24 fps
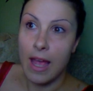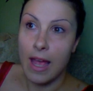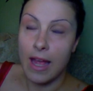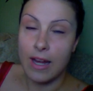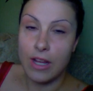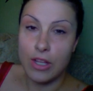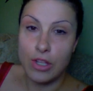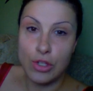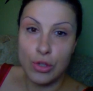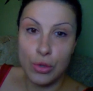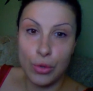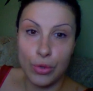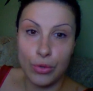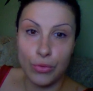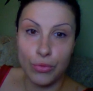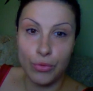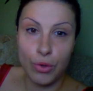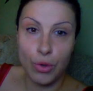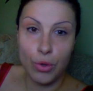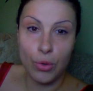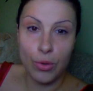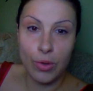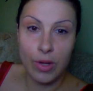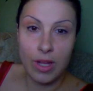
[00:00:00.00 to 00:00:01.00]
any sort of
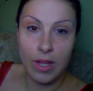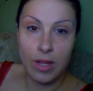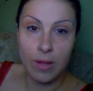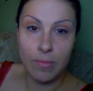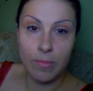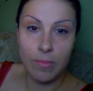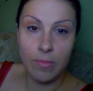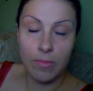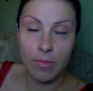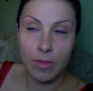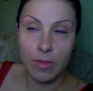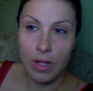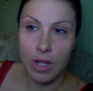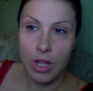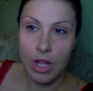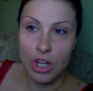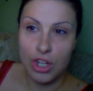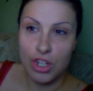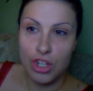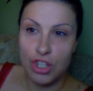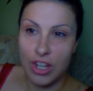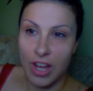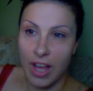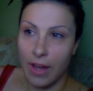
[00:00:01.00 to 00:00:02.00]
cream
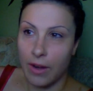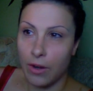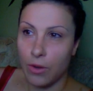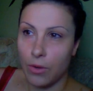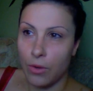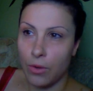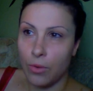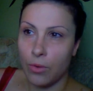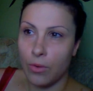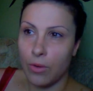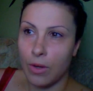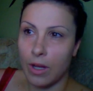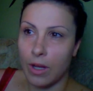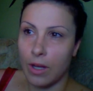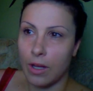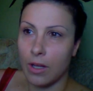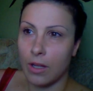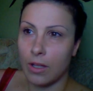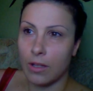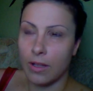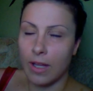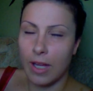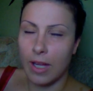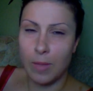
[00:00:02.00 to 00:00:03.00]
shadow,
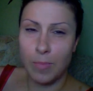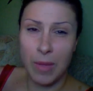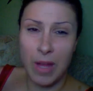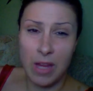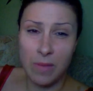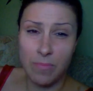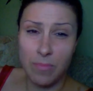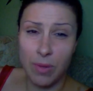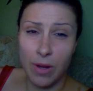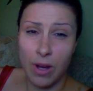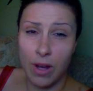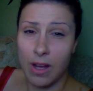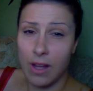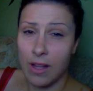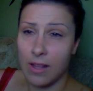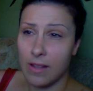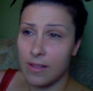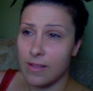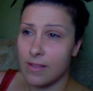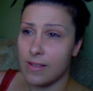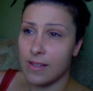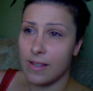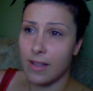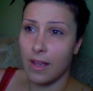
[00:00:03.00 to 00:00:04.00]
like paint
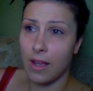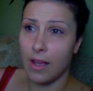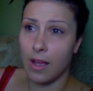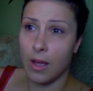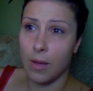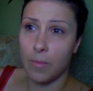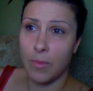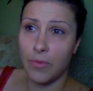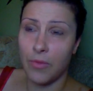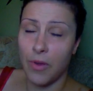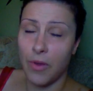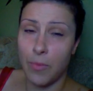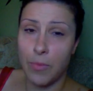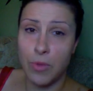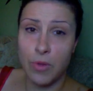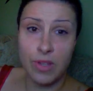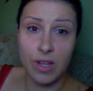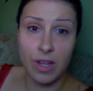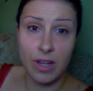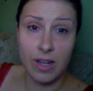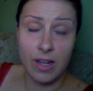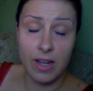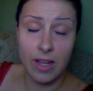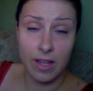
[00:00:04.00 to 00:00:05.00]
pots, if I'm
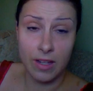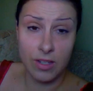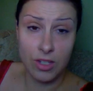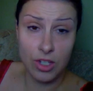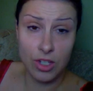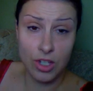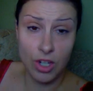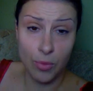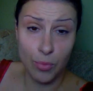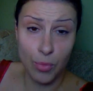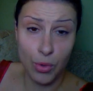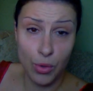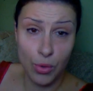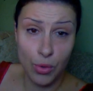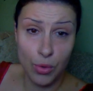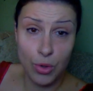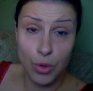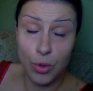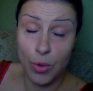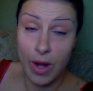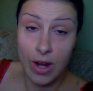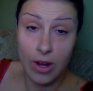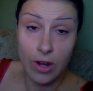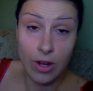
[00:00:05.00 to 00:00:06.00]
using a NYX jumbo
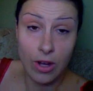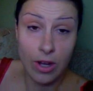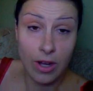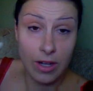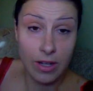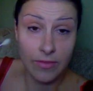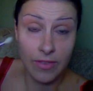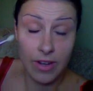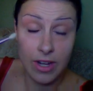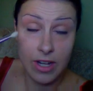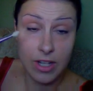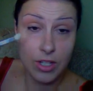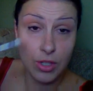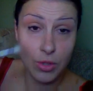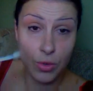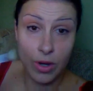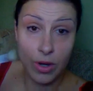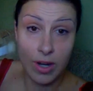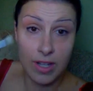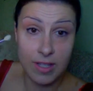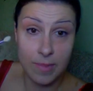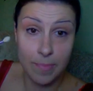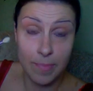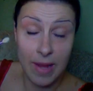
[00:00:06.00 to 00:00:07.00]
crayon of any
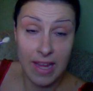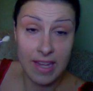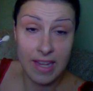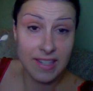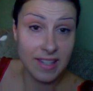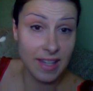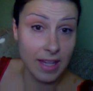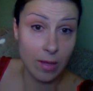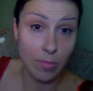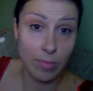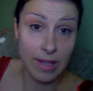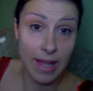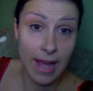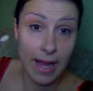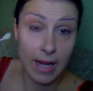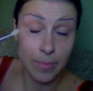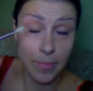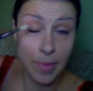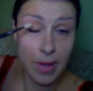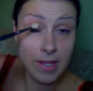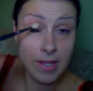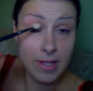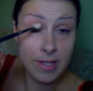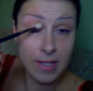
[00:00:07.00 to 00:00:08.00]
sort as a base, like a
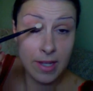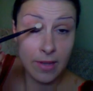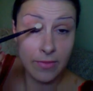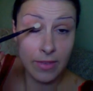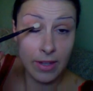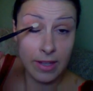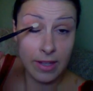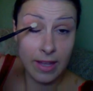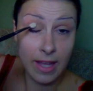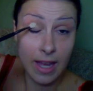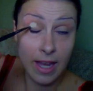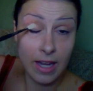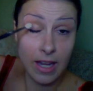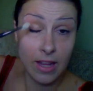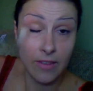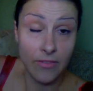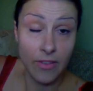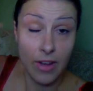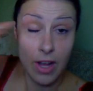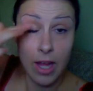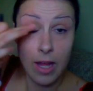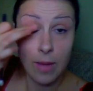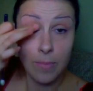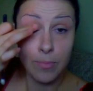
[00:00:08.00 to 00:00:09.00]
black base, stuff like that. If
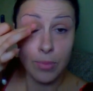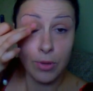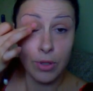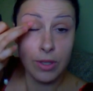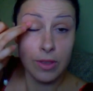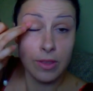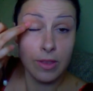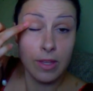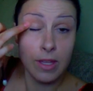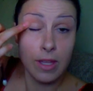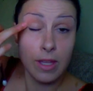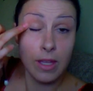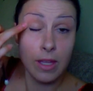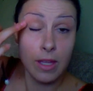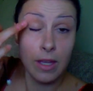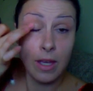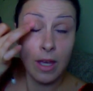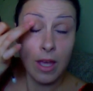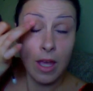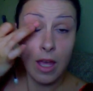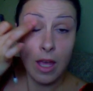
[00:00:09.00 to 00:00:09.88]
I put the